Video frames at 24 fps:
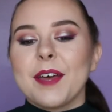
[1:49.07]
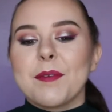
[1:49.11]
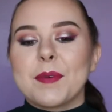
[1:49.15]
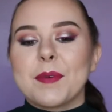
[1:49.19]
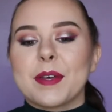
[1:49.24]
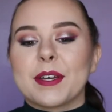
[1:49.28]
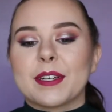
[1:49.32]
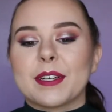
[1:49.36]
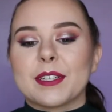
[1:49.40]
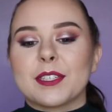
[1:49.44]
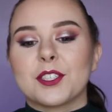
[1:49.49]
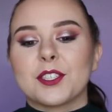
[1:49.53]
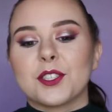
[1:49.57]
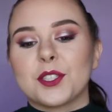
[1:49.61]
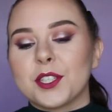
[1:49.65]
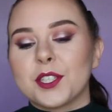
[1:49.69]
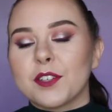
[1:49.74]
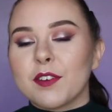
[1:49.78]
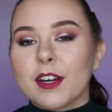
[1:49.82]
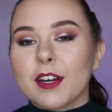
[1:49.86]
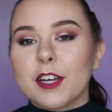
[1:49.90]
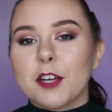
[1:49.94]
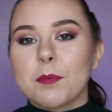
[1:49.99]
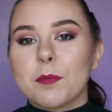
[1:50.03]
because
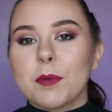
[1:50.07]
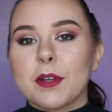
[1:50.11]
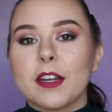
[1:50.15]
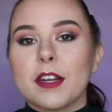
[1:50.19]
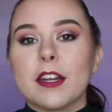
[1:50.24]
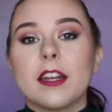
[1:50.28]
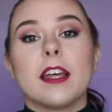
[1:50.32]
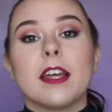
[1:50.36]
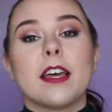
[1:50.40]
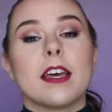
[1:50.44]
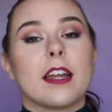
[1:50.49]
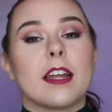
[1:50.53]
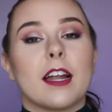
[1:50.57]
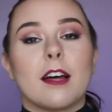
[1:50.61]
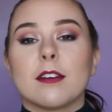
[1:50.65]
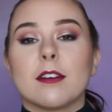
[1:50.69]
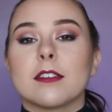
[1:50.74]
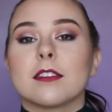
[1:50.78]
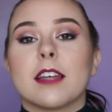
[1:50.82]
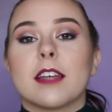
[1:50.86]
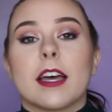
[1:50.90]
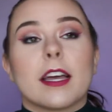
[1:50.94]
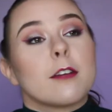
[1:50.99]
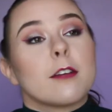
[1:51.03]
she recommended it, and I
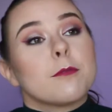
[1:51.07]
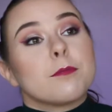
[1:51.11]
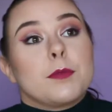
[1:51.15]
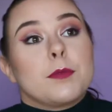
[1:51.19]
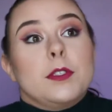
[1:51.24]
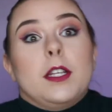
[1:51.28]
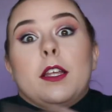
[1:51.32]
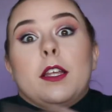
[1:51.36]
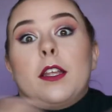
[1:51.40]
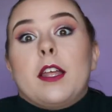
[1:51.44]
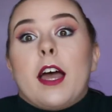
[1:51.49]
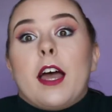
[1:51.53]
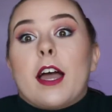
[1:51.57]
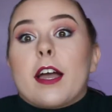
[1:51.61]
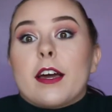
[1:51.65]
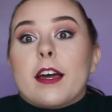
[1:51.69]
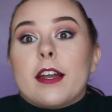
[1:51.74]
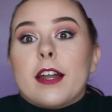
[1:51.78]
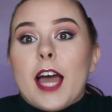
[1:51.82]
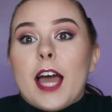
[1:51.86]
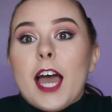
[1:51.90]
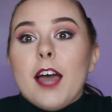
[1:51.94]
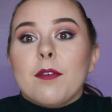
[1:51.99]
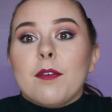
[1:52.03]
was like, I
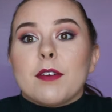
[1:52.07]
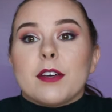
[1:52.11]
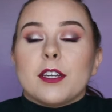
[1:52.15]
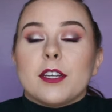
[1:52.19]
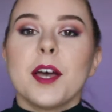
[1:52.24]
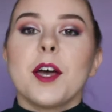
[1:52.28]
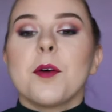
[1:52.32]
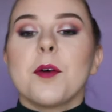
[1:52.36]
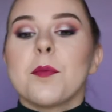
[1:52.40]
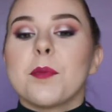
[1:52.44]
gotta have it.